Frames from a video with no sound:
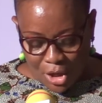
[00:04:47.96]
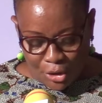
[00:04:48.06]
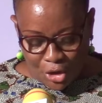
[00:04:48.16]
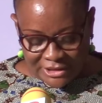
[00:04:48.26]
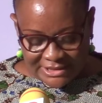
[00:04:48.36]

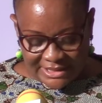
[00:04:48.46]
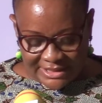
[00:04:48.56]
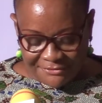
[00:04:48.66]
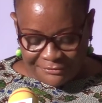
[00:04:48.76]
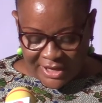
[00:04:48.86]
Not
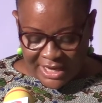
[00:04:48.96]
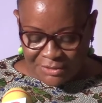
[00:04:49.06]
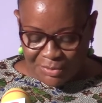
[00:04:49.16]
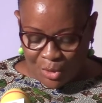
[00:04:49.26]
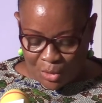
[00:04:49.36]

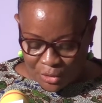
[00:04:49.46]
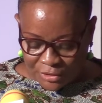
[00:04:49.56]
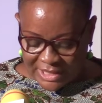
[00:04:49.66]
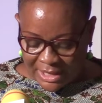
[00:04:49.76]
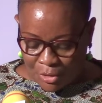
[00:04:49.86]
significant
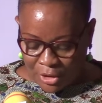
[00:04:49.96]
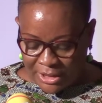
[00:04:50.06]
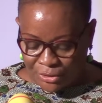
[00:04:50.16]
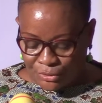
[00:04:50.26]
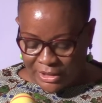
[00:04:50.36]
because,
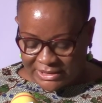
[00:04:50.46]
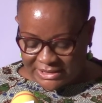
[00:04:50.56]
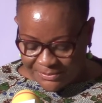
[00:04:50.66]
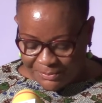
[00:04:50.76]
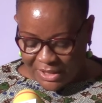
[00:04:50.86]
according to the
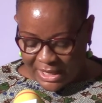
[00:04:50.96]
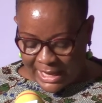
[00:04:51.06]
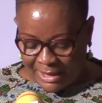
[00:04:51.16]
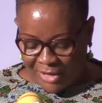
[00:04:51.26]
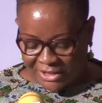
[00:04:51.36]

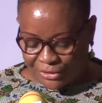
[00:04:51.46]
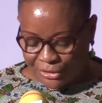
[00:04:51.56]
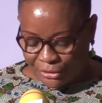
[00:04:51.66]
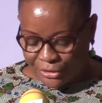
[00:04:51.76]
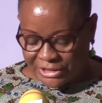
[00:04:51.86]
CPI
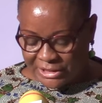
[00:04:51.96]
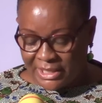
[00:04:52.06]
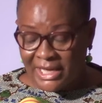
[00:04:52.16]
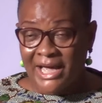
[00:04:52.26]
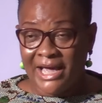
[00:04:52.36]
methodology,
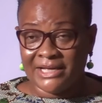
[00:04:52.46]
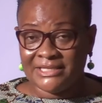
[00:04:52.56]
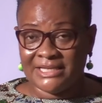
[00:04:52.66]
a